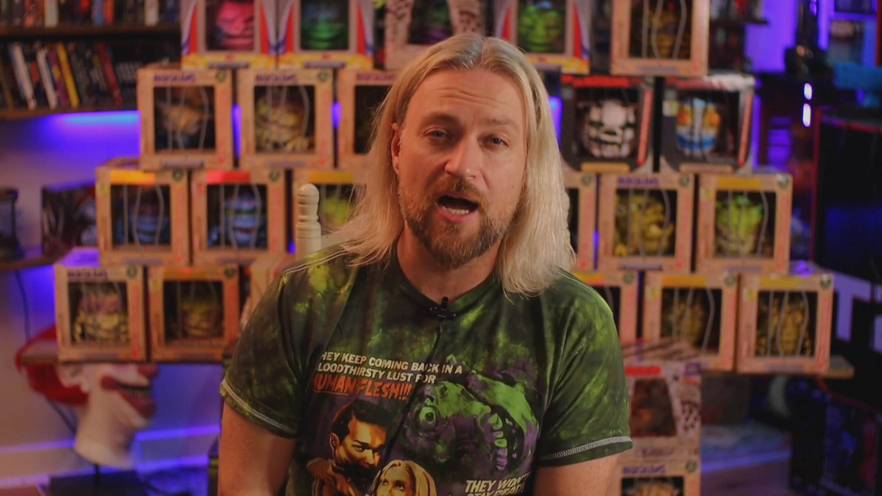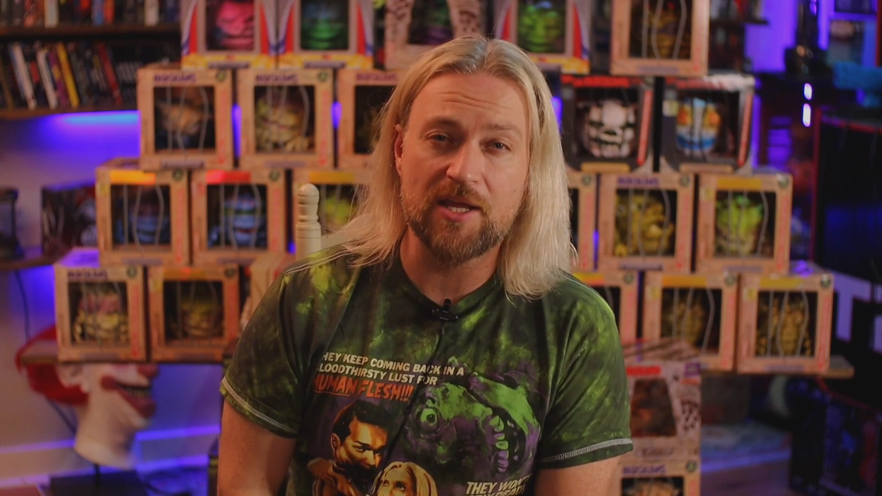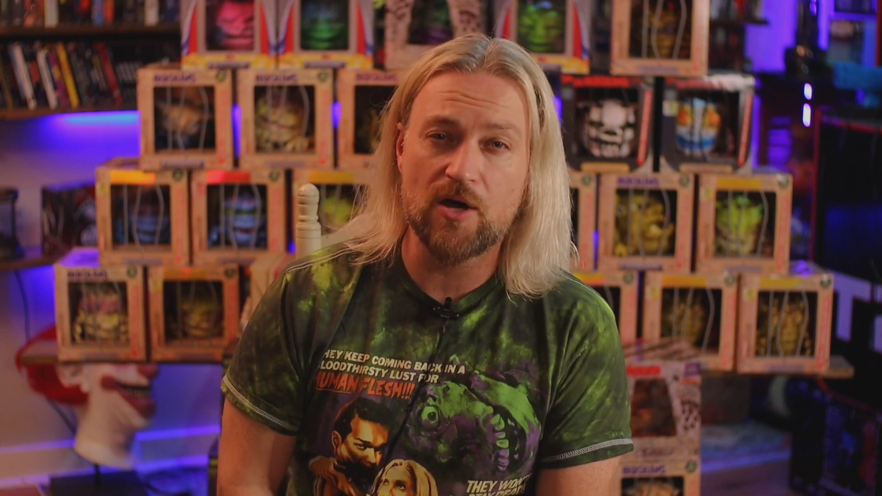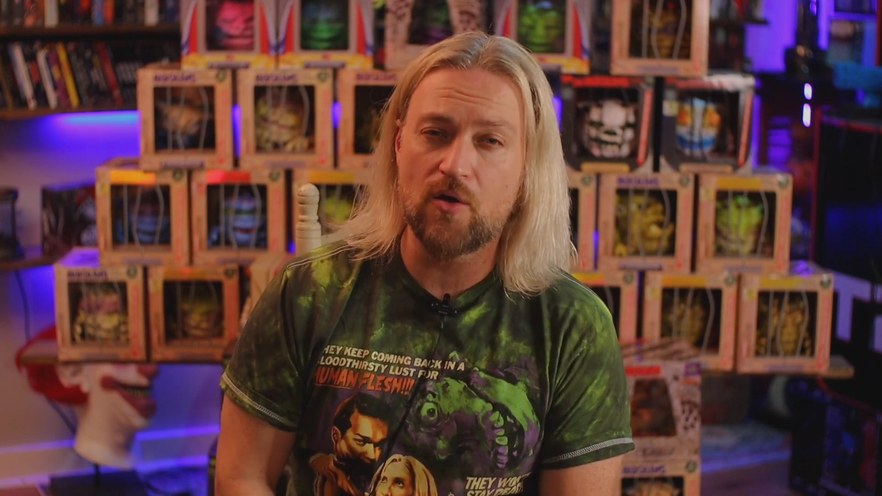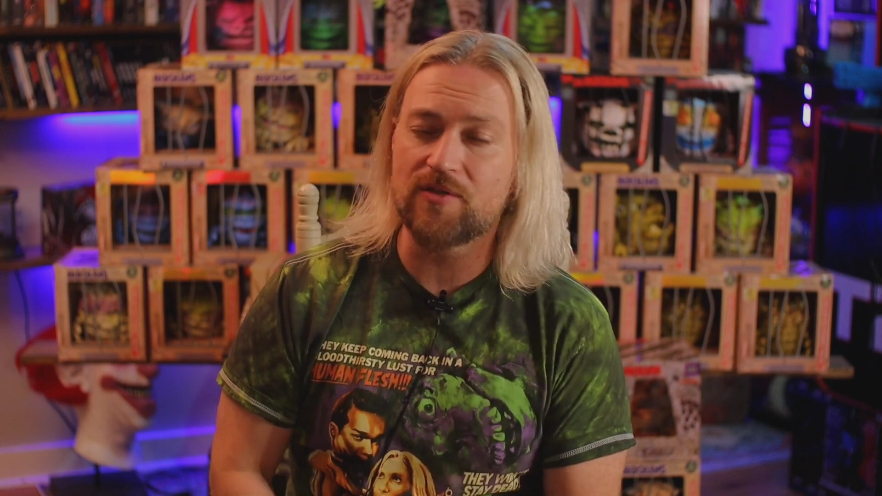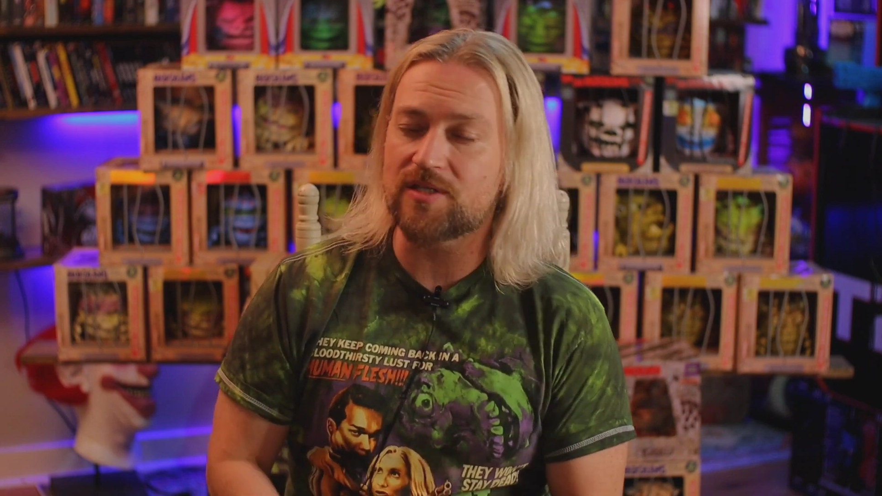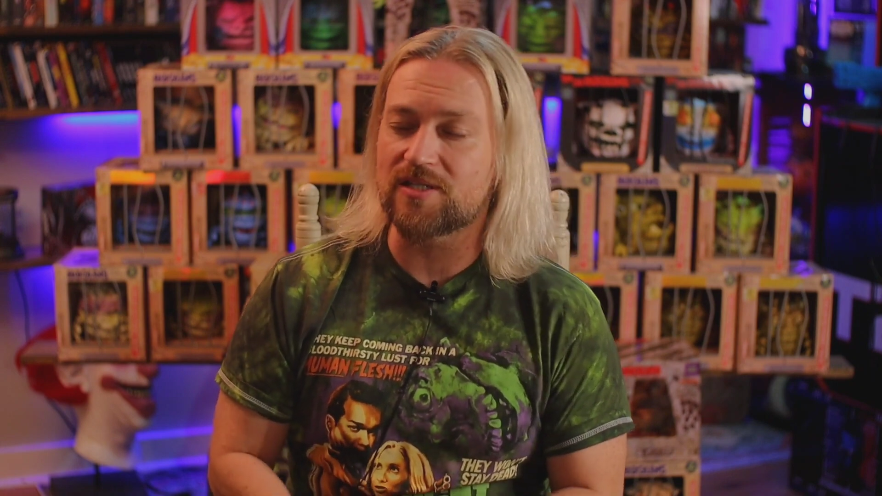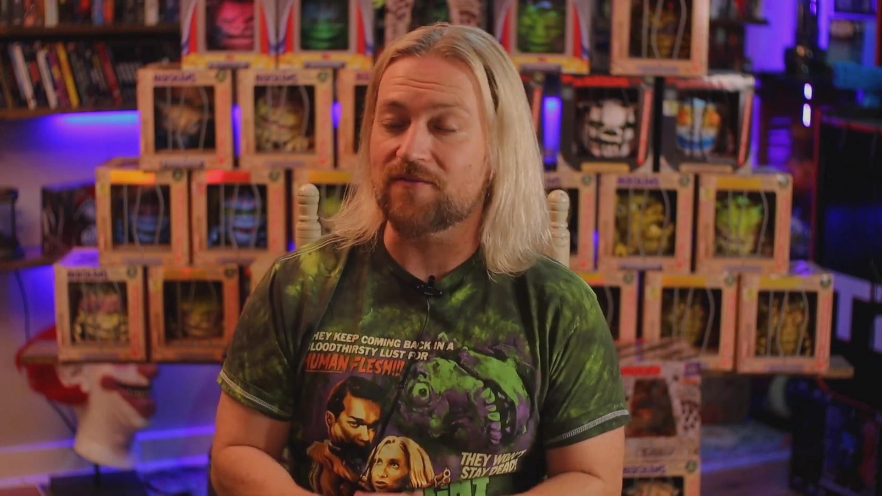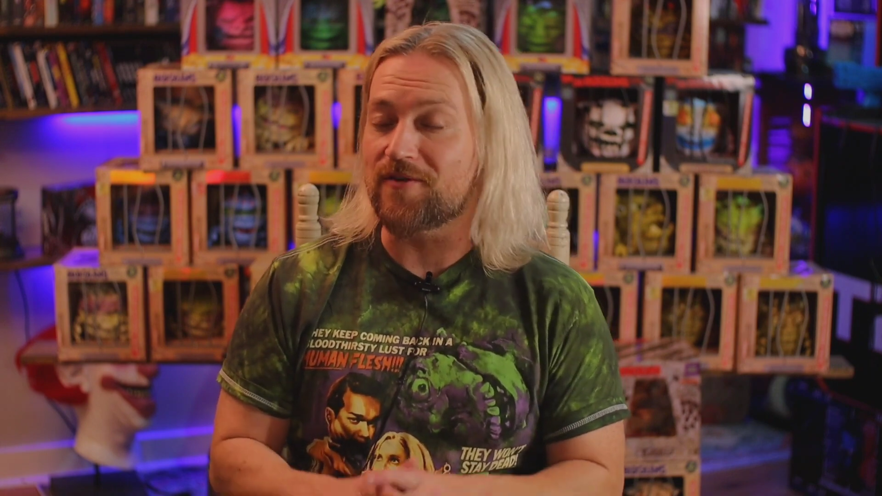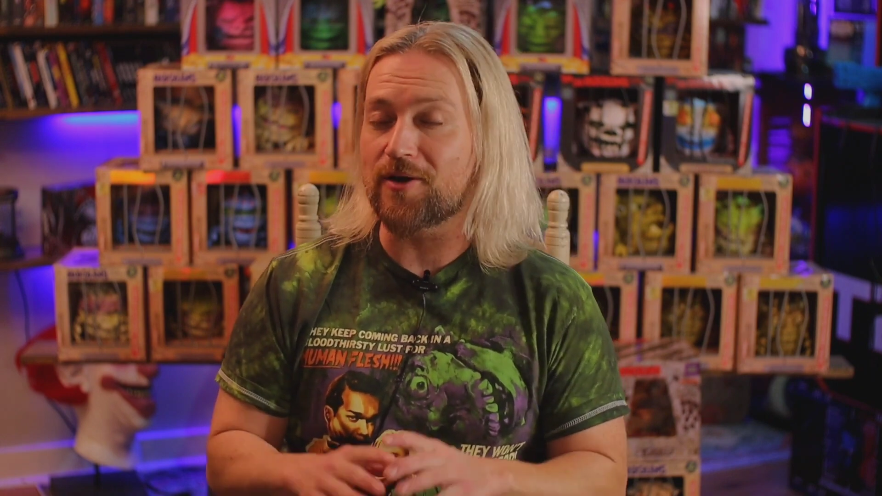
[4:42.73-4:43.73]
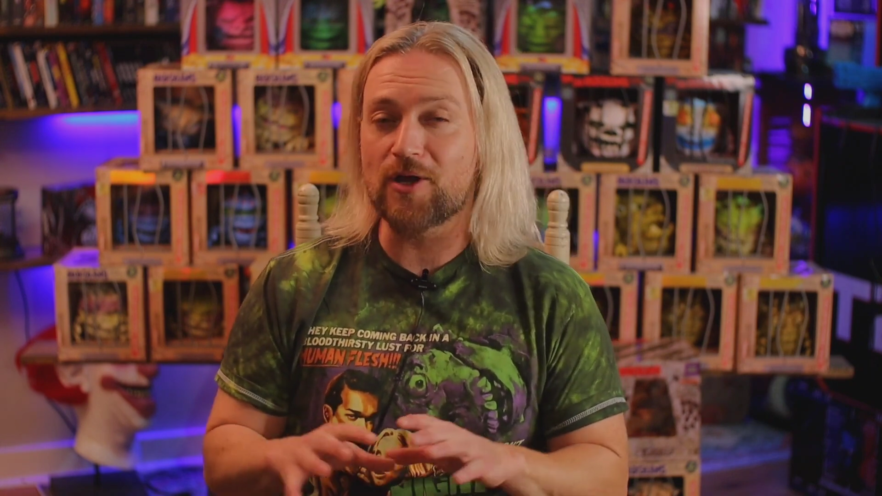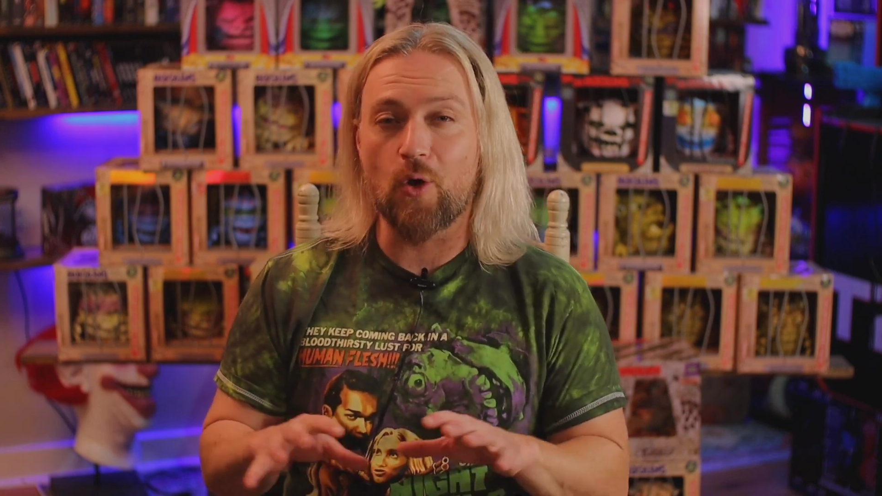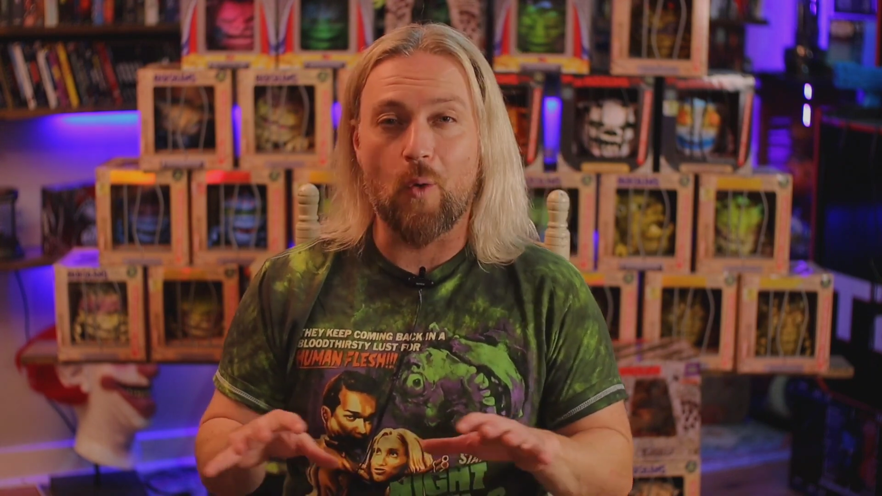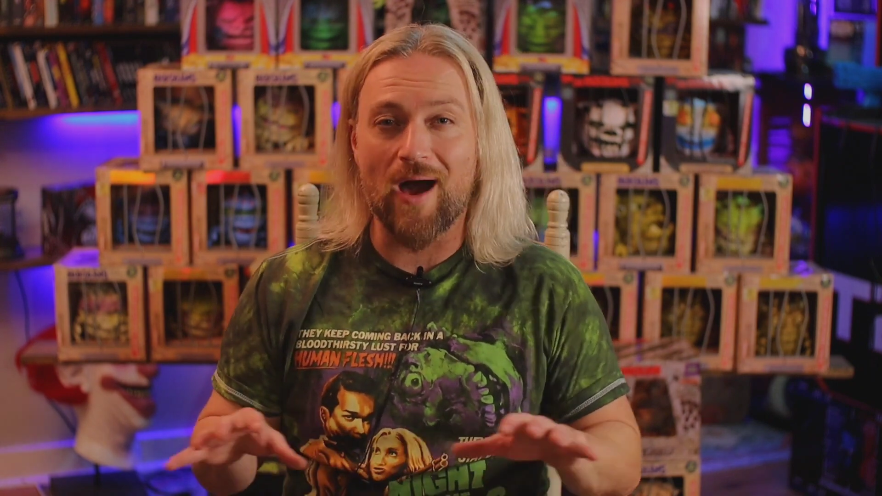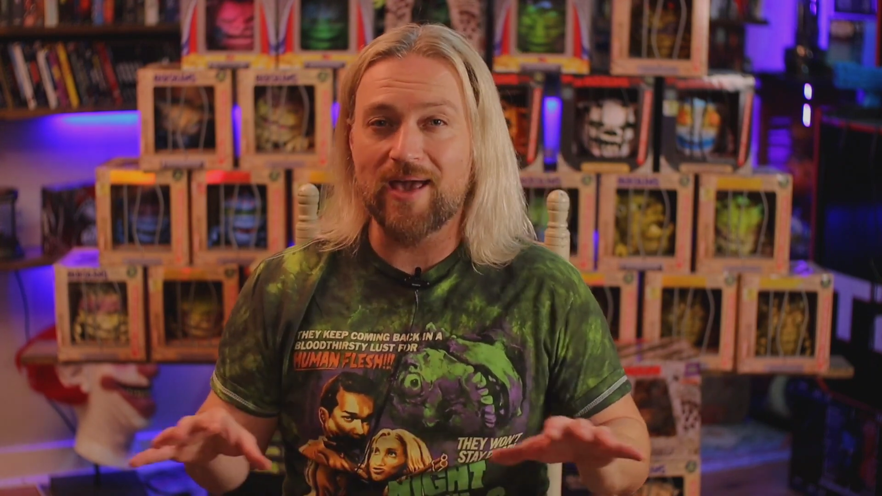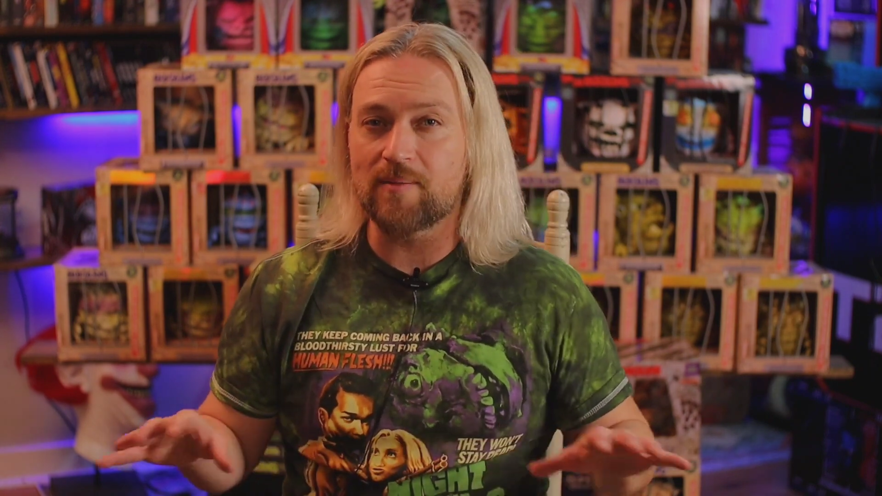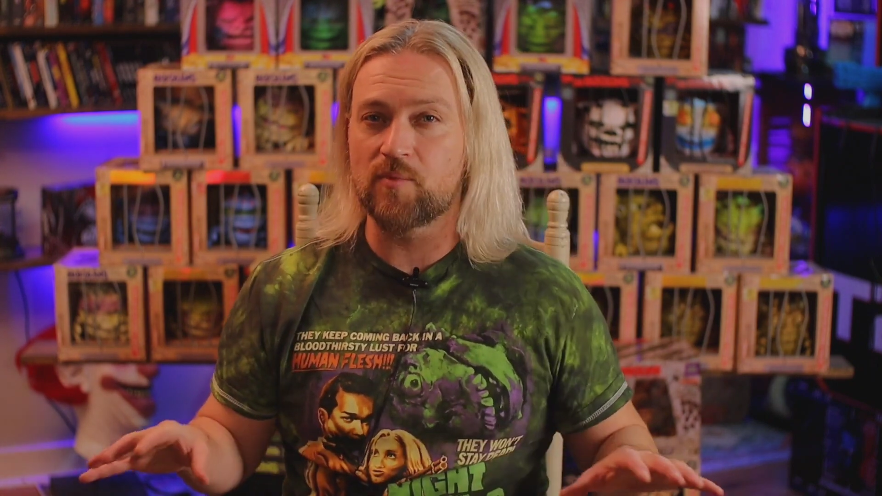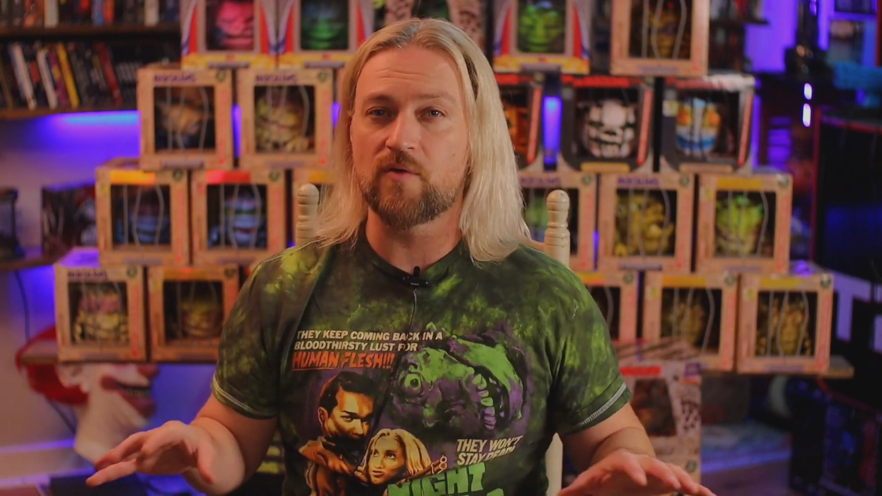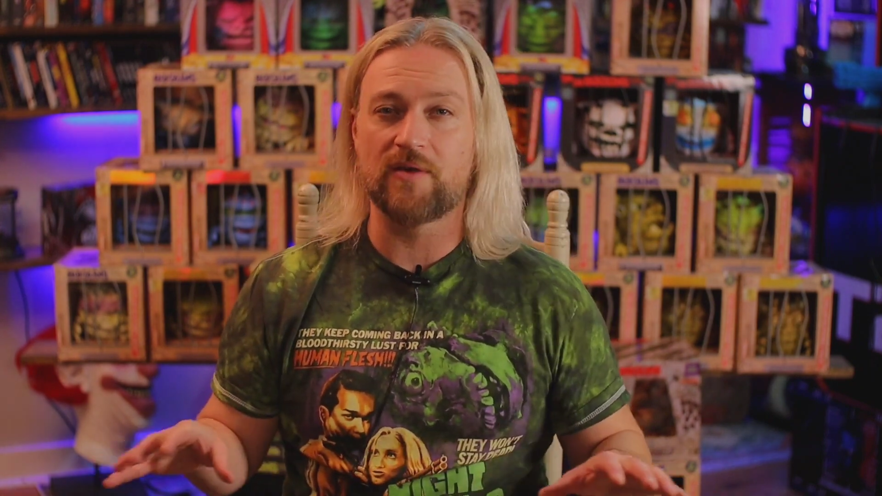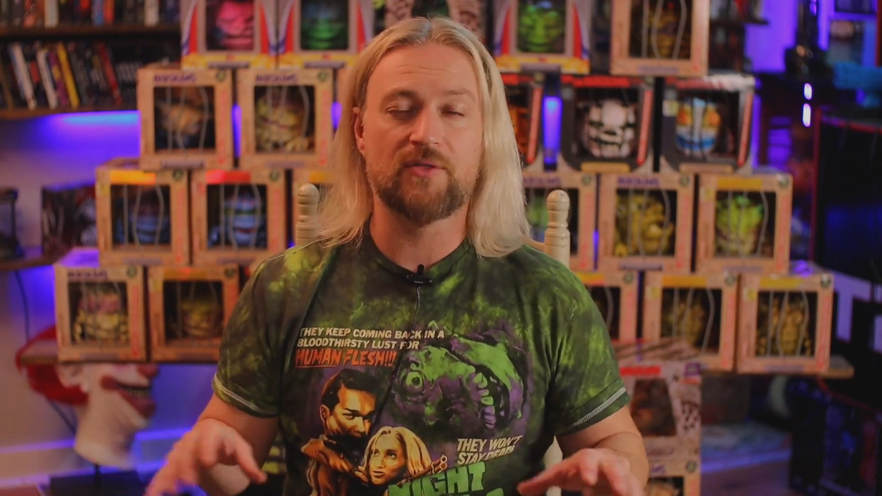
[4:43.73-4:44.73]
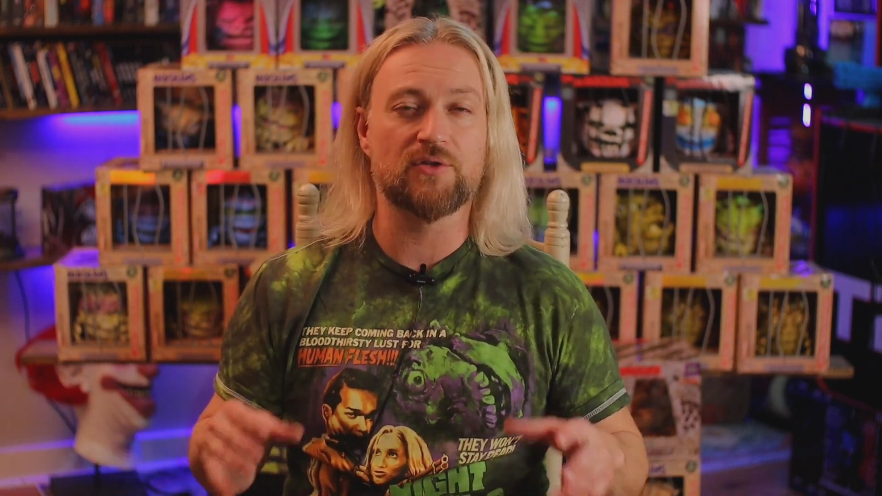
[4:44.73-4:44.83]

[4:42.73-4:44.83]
audio, this is a very quiet movie.